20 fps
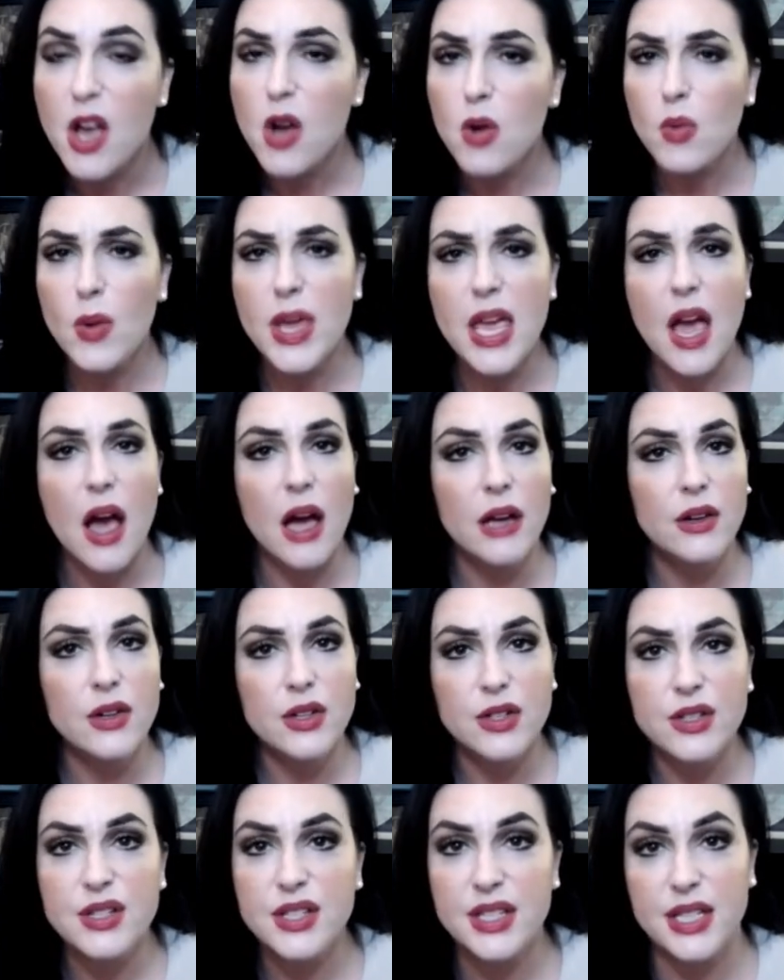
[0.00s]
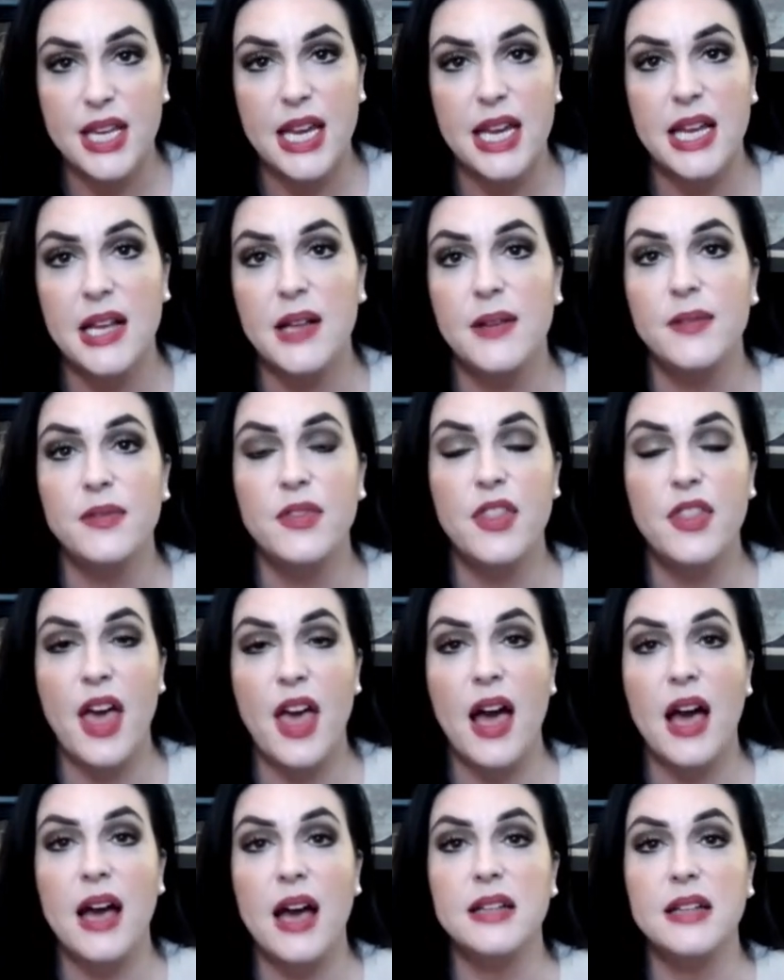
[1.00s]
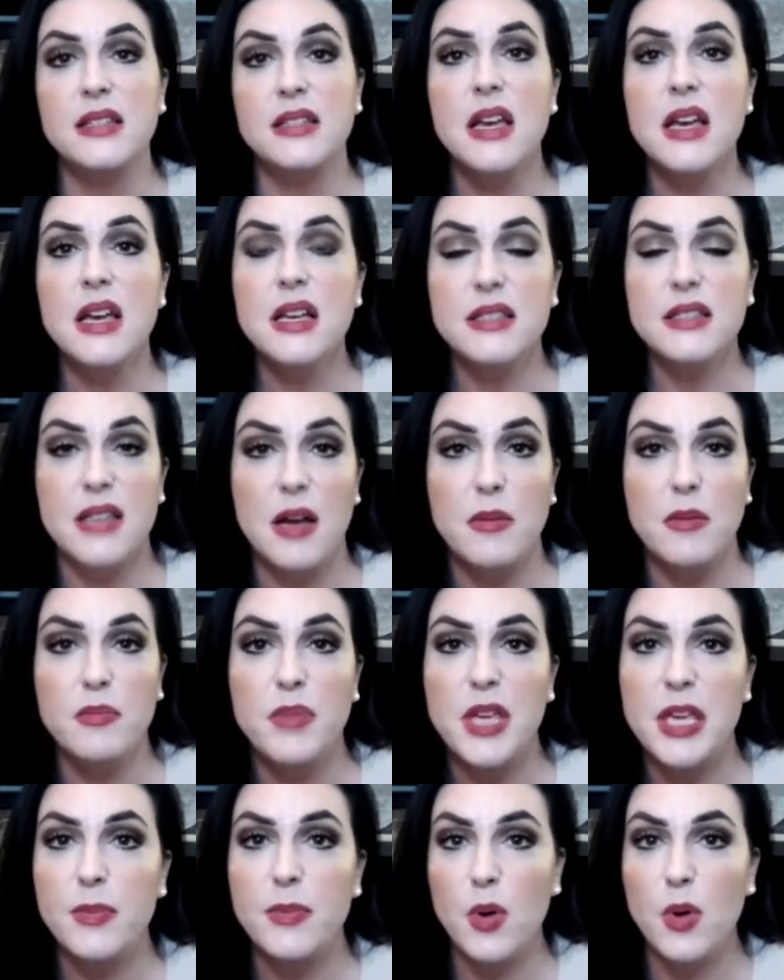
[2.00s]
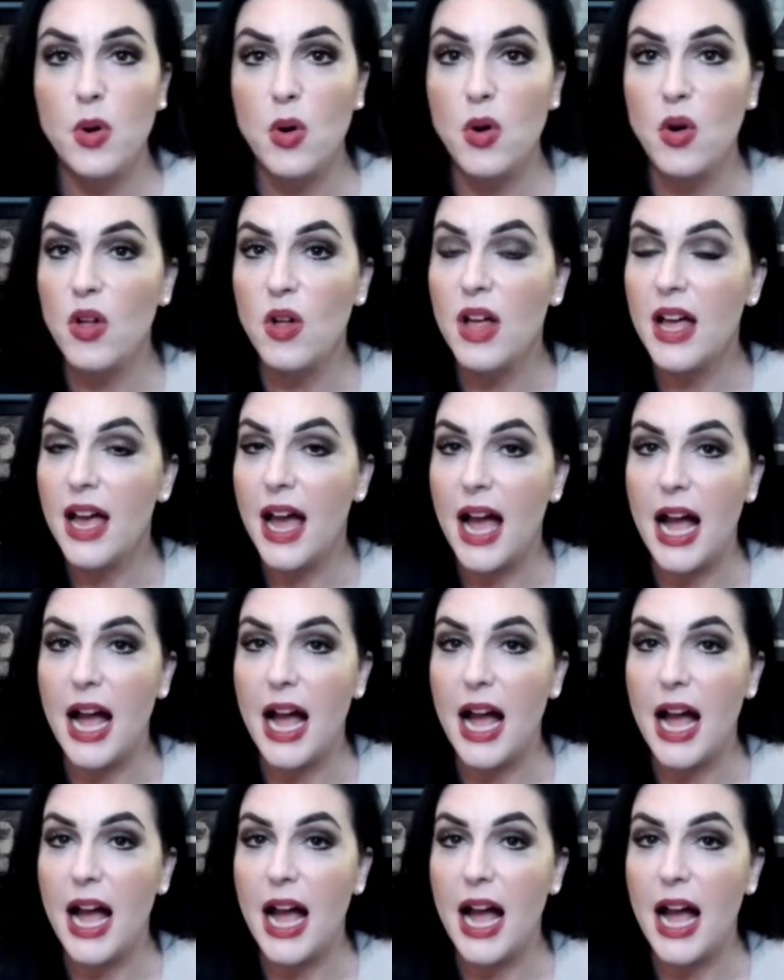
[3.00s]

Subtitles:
We understand that some people